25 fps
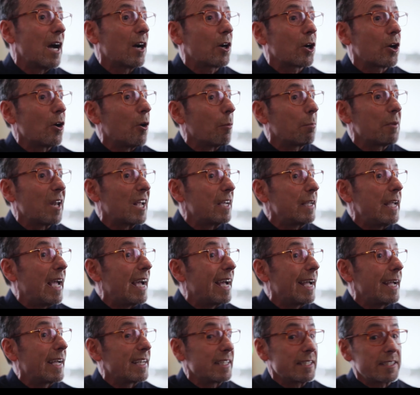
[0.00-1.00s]
a couple of
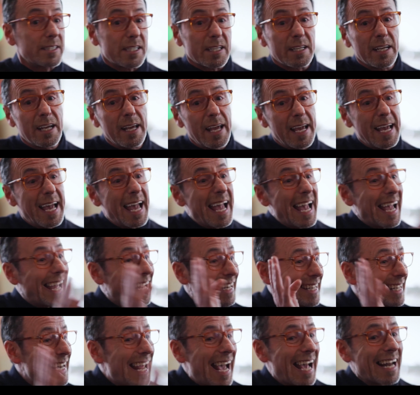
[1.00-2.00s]
years,
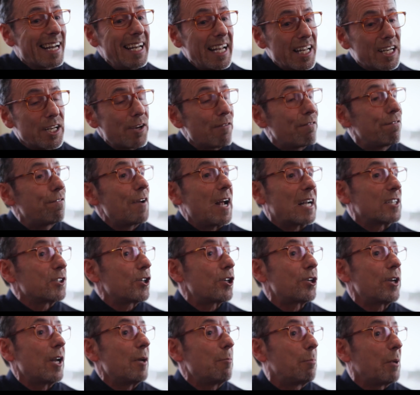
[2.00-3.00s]
and then it
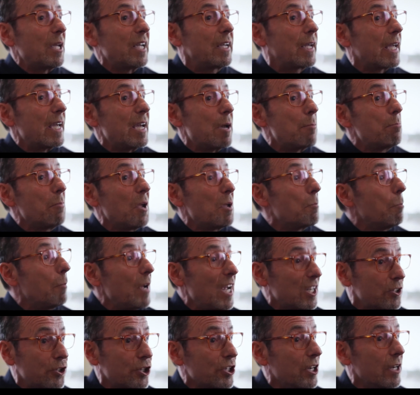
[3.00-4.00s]
eventually became my
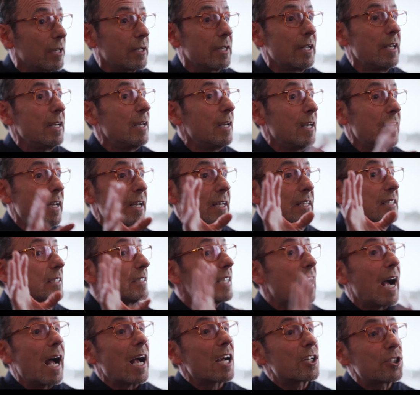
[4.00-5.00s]
mission
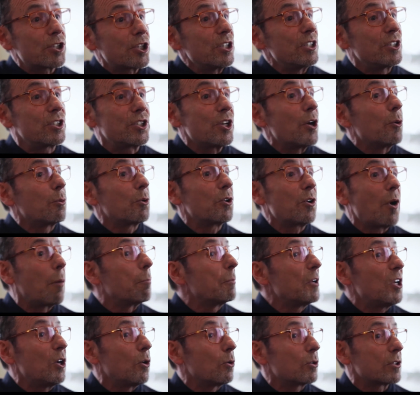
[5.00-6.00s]
to actually do it
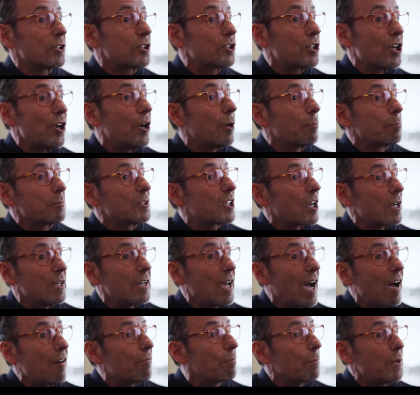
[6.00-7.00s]
on my own terms
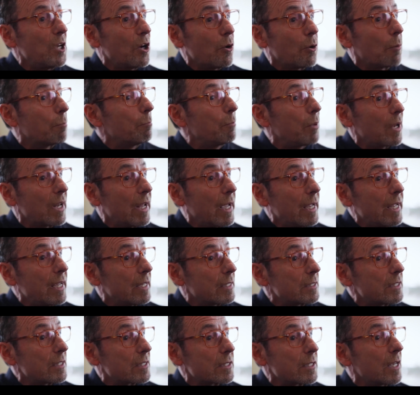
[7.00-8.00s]
and have my own
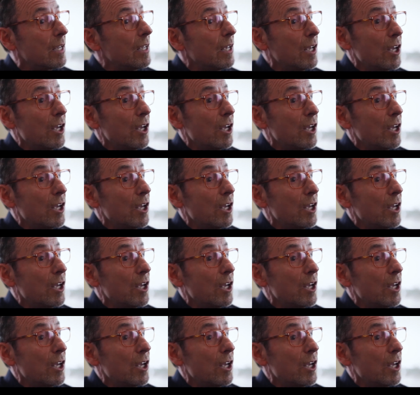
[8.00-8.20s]
place.